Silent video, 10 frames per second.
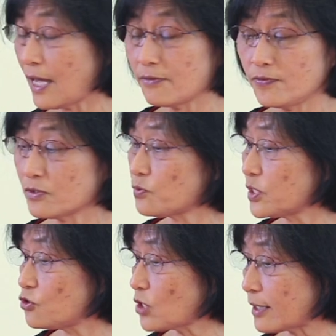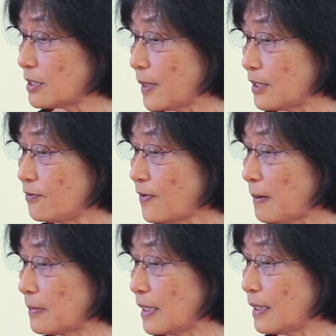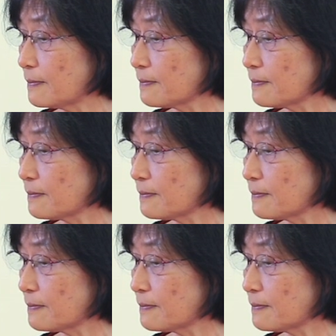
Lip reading: and feel rejected by the family.